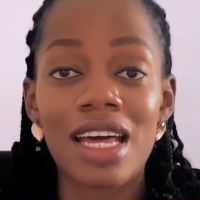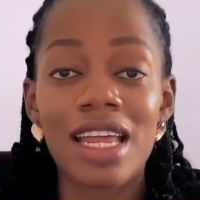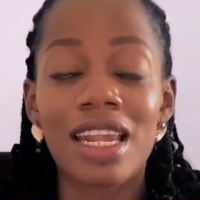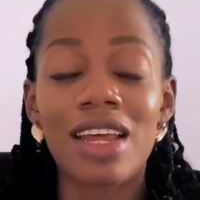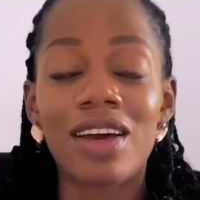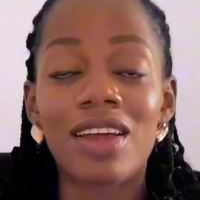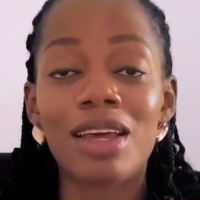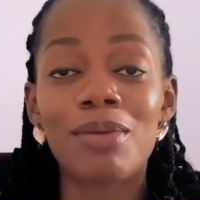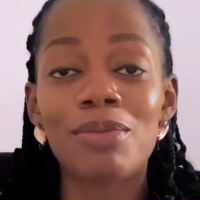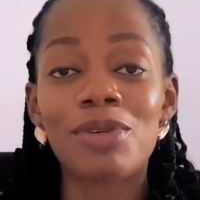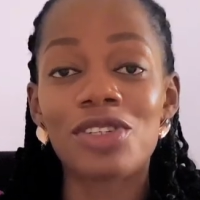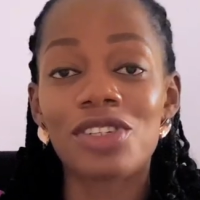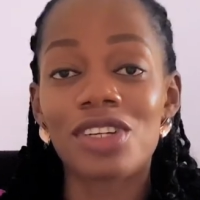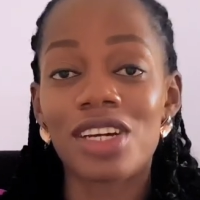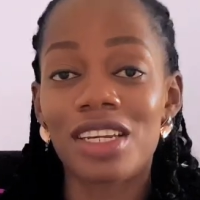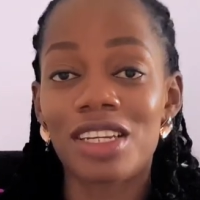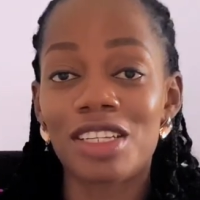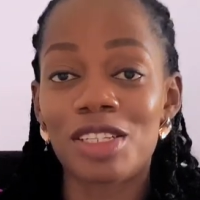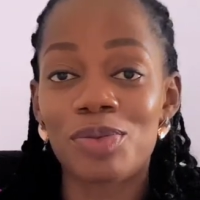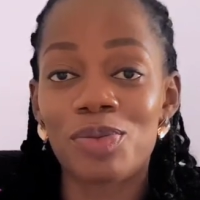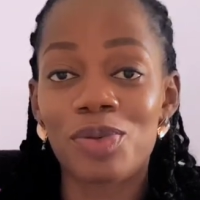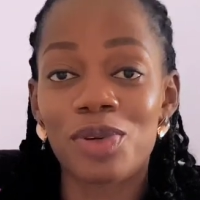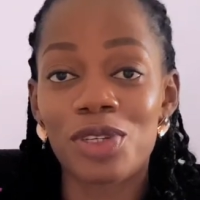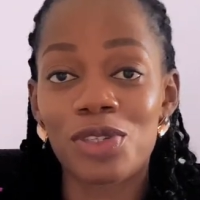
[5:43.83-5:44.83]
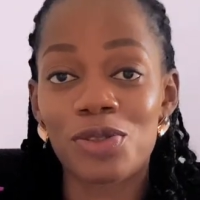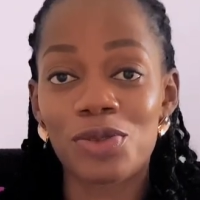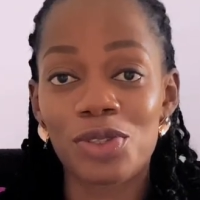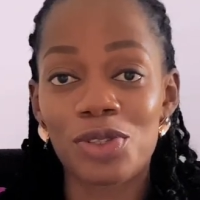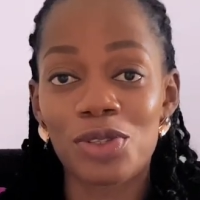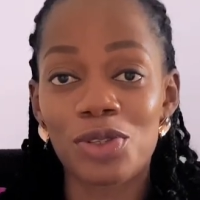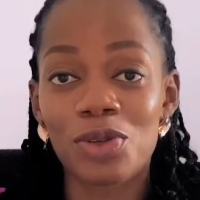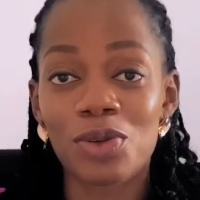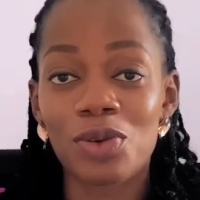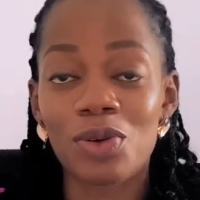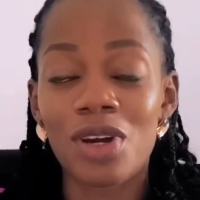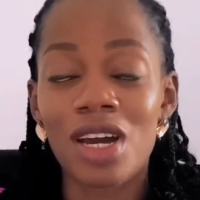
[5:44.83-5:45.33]
Now, let me share an experience
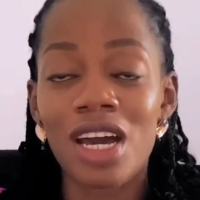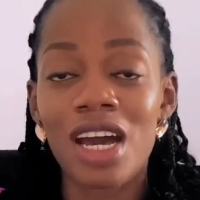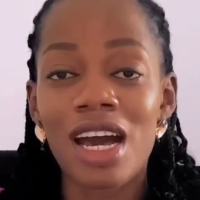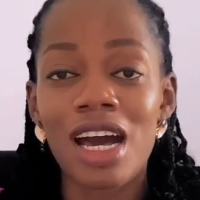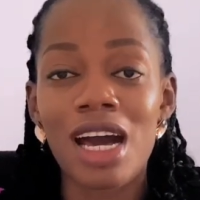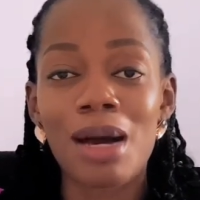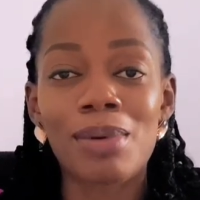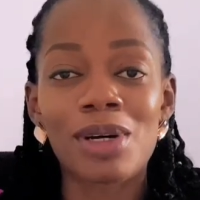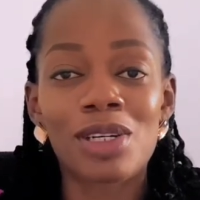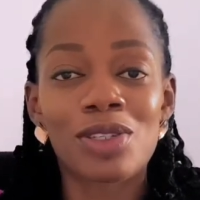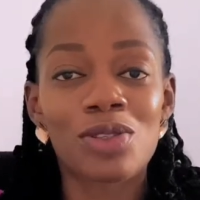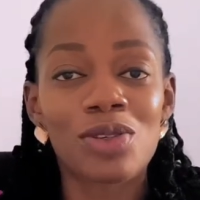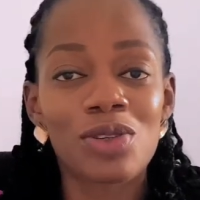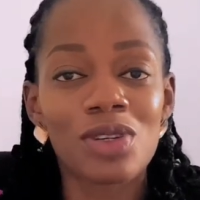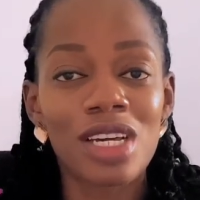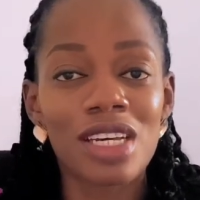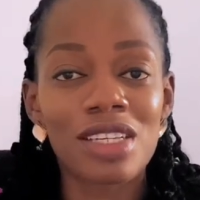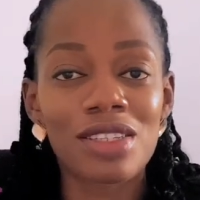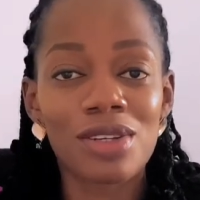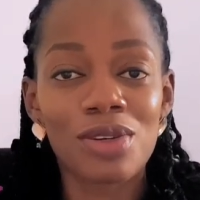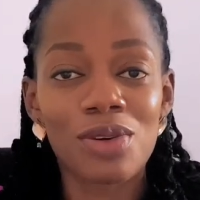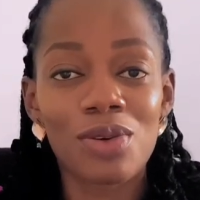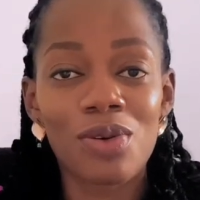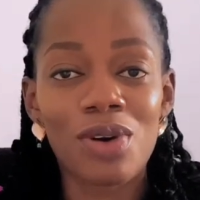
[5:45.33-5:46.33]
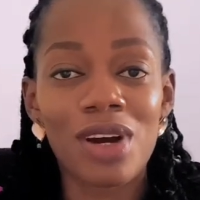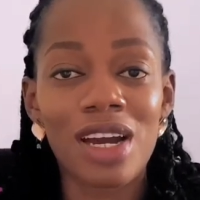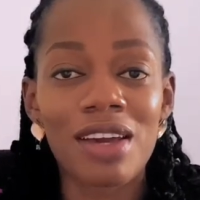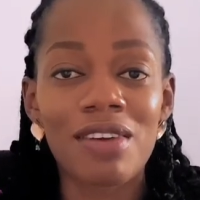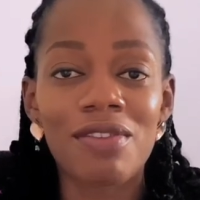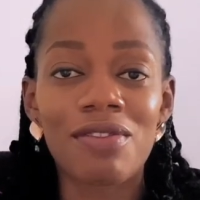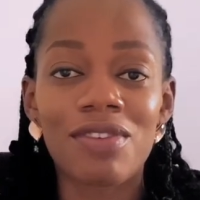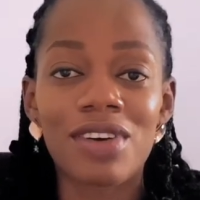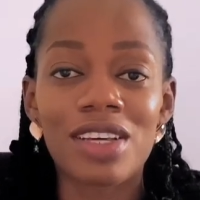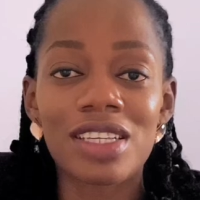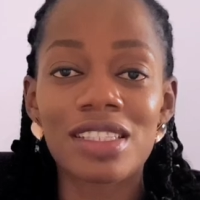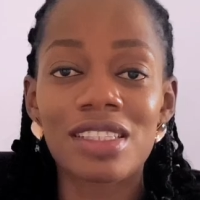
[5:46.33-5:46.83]
with you. About 2 years ago, I
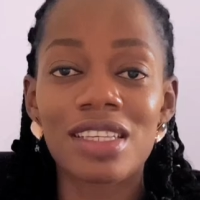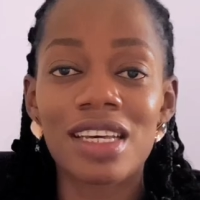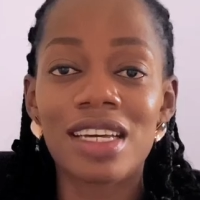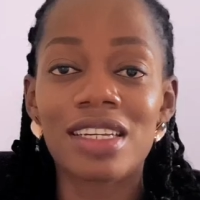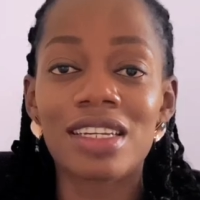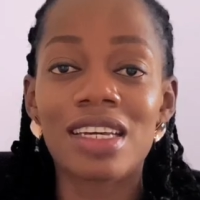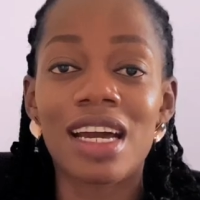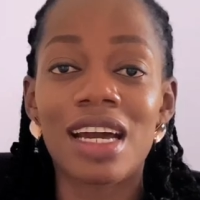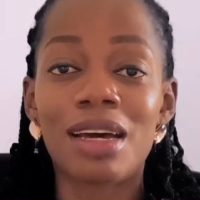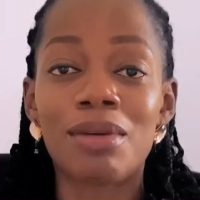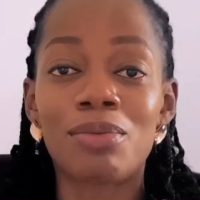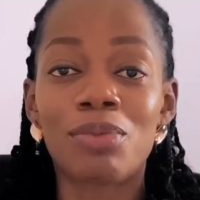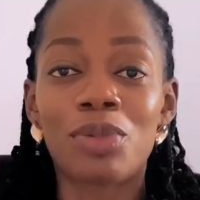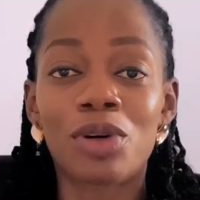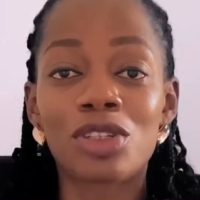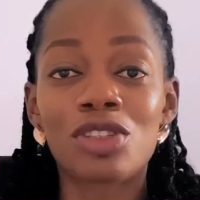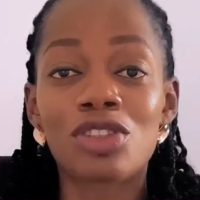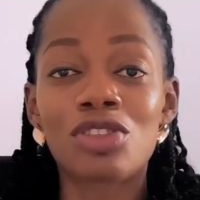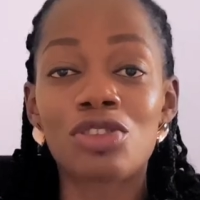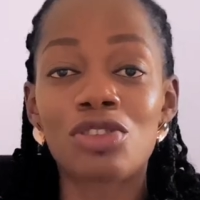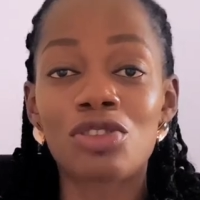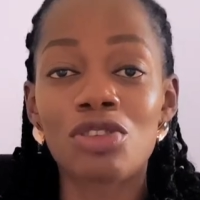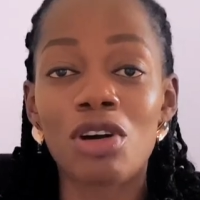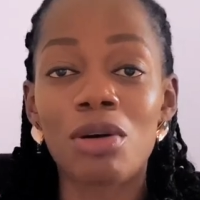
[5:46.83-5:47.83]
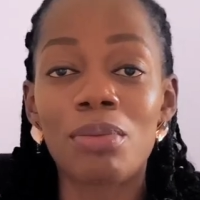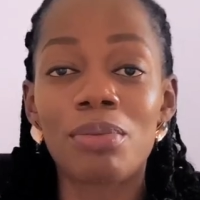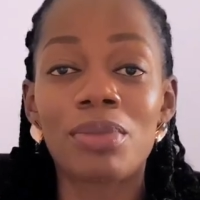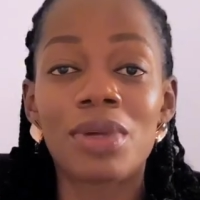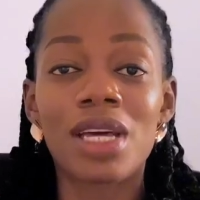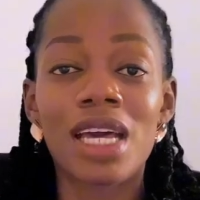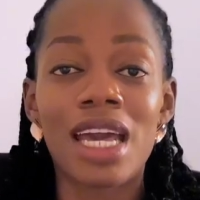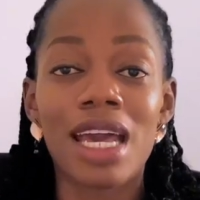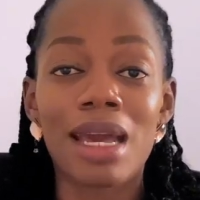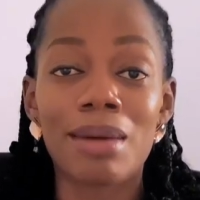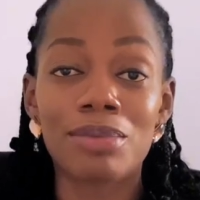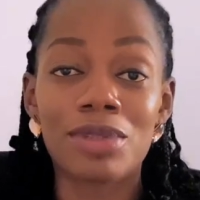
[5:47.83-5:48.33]
invested and bought some
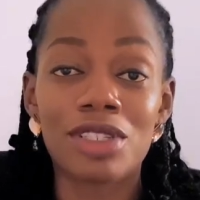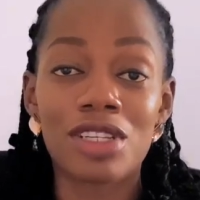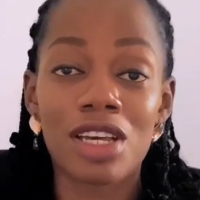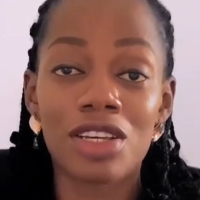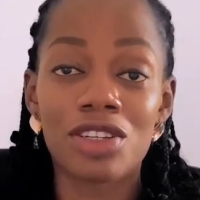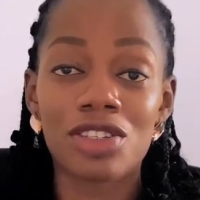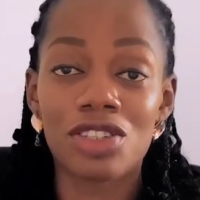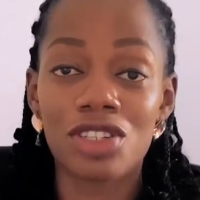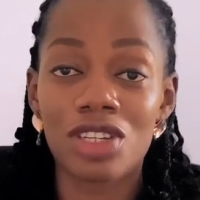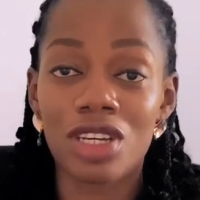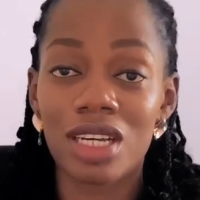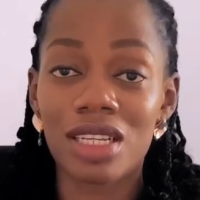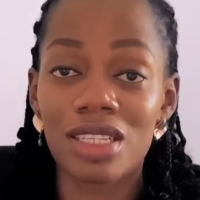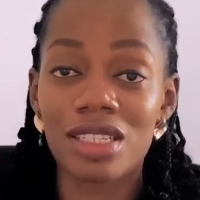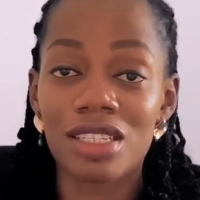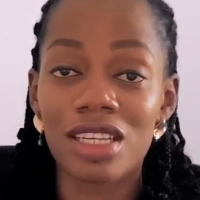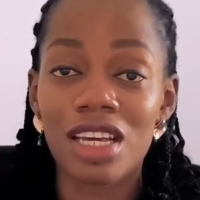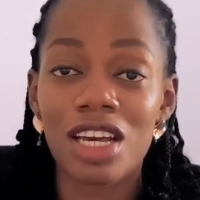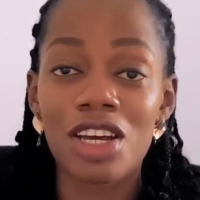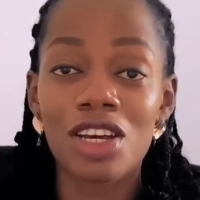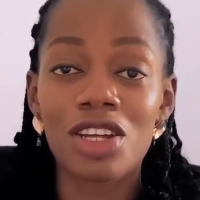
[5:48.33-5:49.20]
MTN shares.